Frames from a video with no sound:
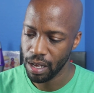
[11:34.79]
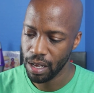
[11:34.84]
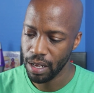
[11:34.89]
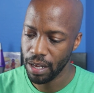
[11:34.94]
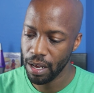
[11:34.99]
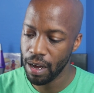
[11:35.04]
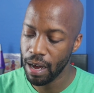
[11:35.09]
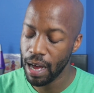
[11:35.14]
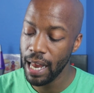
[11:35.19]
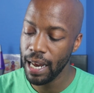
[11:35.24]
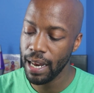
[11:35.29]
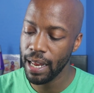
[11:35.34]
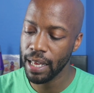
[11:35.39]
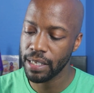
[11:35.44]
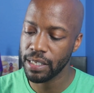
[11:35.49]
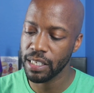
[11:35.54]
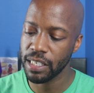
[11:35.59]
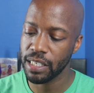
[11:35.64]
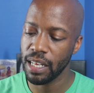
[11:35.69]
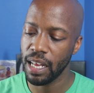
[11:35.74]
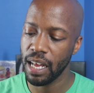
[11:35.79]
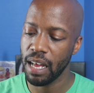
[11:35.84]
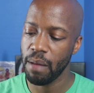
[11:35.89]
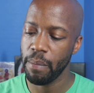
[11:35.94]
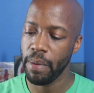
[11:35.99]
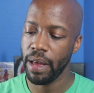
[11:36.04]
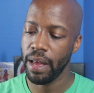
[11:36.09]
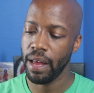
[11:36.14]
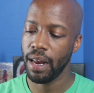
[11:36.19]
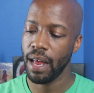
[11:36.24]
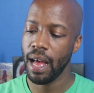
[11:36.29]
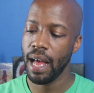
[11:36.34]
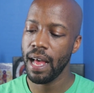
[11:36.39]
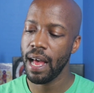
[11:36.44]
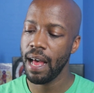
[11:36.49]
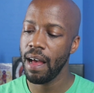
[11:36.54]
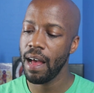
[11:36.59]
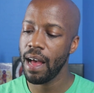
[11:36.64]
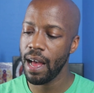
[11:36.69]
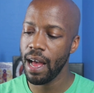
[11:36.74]
Yo, I like 6ix9ine, man.
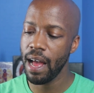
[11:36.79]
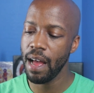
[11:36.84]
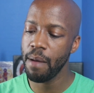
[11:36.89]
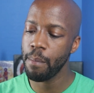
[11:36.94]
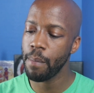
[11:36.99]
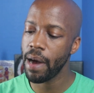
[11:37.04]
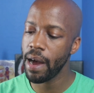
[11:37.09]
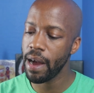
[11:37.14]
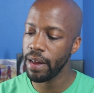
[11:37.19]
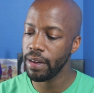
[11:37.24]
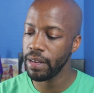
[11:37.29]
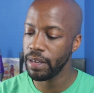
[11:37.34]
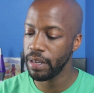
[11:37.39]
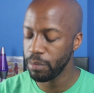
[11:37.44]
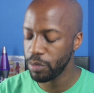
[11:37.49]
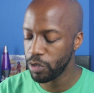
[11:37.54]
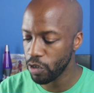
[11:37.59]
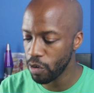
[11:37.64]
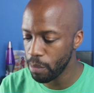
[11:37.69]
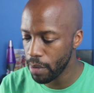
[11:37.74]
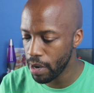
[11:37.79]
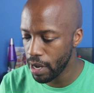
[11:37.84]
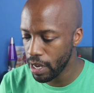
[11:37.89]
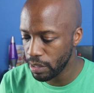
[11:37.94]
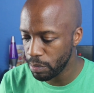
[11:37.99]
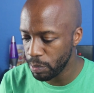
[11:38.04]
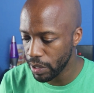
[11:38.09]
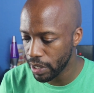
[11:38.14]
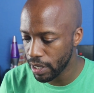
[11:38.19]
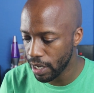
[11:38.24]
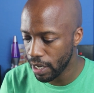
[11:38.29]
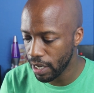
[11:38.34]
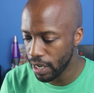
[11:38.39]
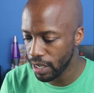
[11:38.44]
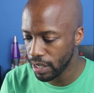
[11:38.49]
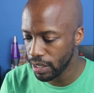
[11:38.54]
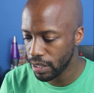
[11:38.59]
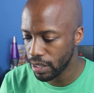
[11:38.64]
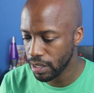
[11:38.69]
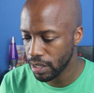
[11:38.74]
I admire him so much
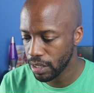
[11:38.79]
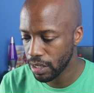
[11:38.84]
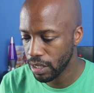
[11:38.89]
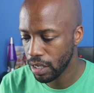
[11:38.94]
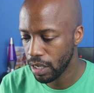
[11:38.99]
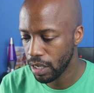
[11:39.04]
because